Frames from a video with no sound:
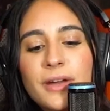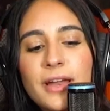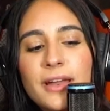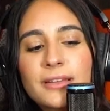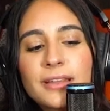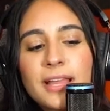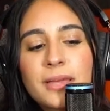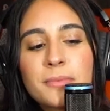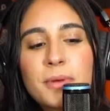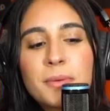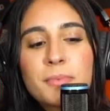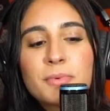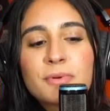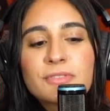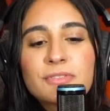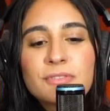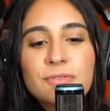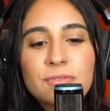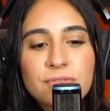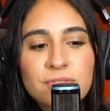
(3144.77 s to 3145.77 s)
brand, like my
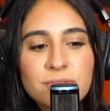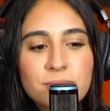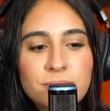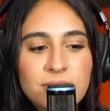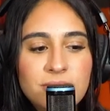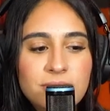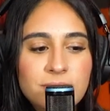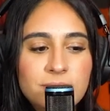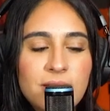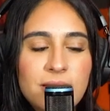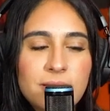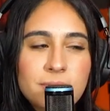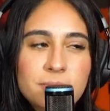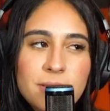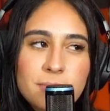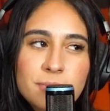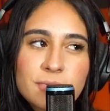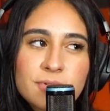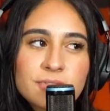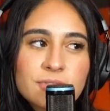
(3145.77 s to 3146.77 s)
personal to be like
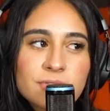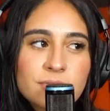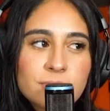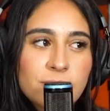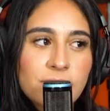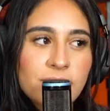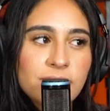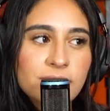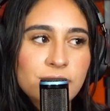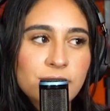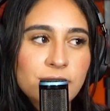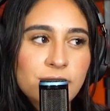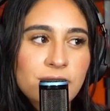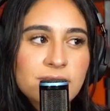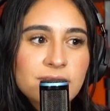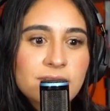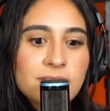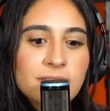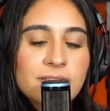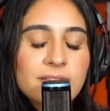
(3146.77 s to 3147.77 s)
my personal brand. You know,
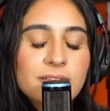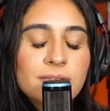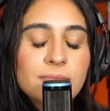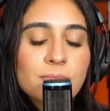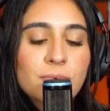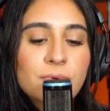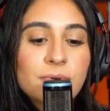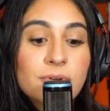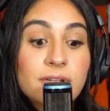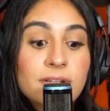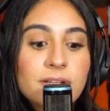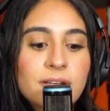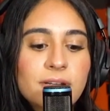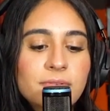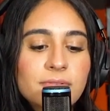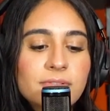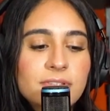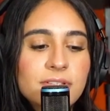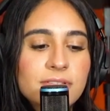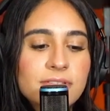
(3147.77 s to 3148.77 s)
that's like important
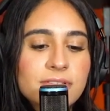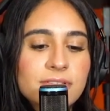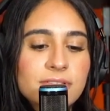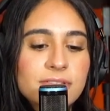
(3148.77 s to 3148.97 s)
nowadays.